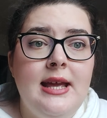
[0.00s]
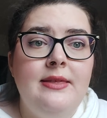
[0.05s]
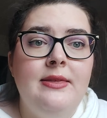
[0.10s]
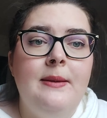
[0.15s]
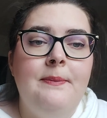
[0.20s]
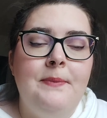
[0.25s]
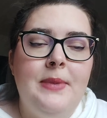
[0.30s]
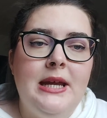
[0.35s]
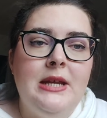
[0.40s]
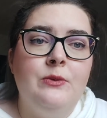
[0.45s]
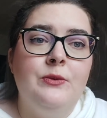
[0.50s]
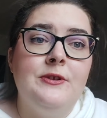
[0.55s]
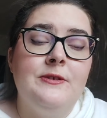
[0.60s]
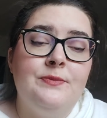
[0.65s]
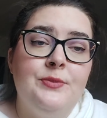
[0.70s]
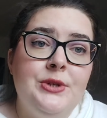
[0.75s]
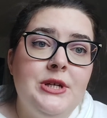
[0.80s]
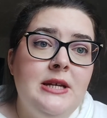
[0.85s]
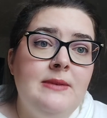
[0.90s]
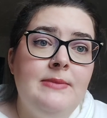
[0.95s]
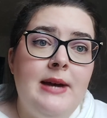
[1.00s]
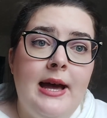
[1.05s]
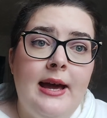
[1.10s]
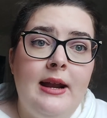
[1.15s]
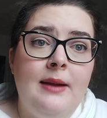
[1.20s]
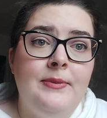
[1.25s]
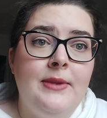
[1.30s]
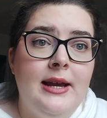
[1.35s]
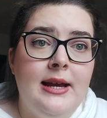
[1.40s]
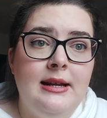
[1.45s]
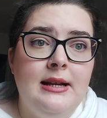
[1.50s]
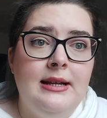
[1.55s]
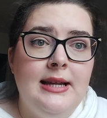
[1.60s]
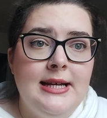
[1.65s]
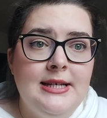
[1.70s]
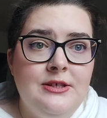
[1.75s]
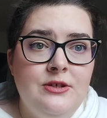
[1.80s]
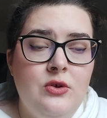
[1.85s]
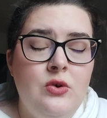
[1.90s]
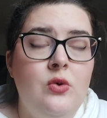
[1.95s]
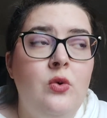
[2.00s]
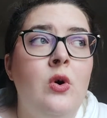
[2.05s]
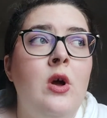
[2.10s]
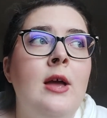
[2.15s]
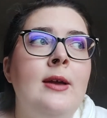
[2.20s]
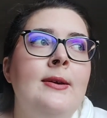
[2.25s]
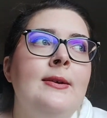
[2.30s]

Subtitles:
And the pain was pretty bad, I'm not gonna lie to you.